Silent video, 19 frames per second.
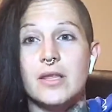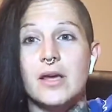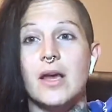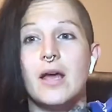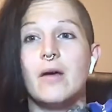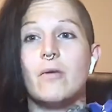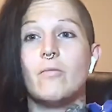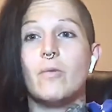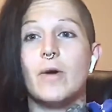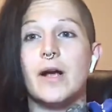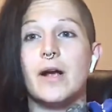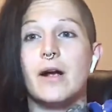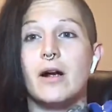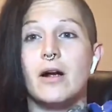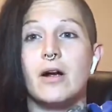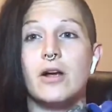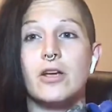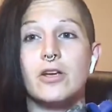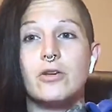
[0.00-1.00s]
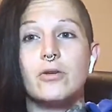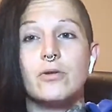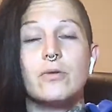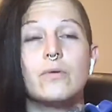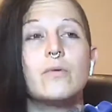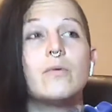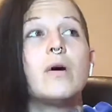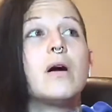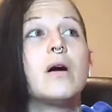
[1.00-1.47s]
and where
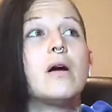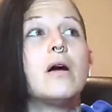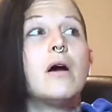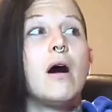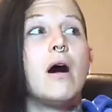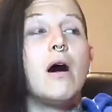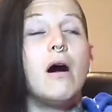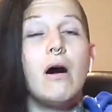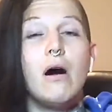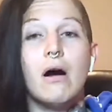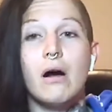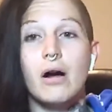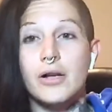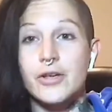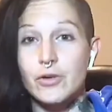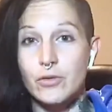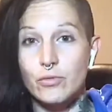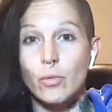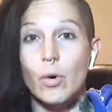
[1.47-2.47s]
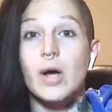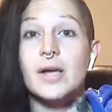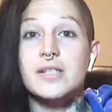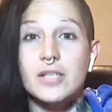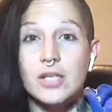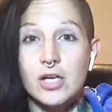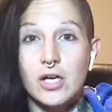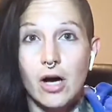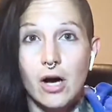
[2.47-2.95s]
you want to
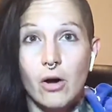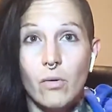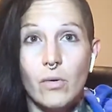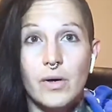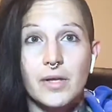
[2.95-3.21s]
go.